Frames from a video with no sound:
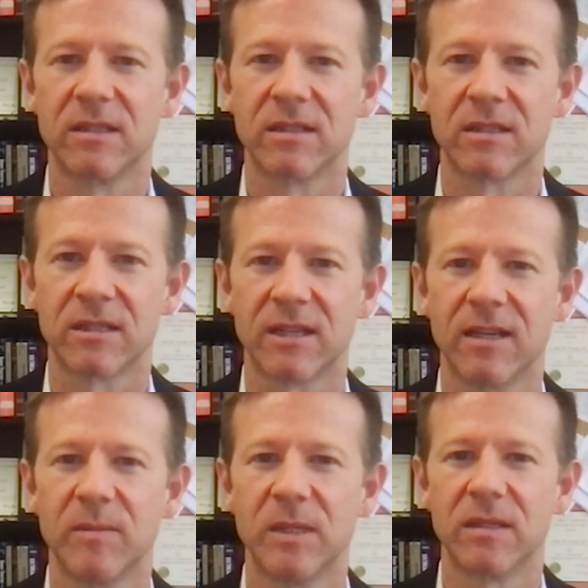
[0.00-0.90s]

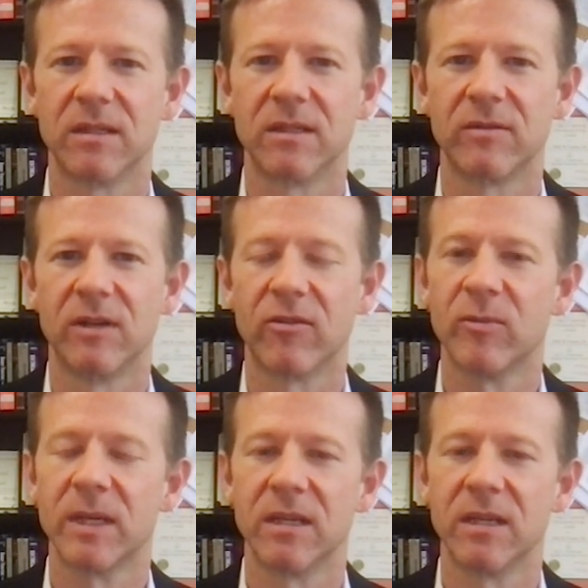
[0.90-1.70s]
sustainment of government,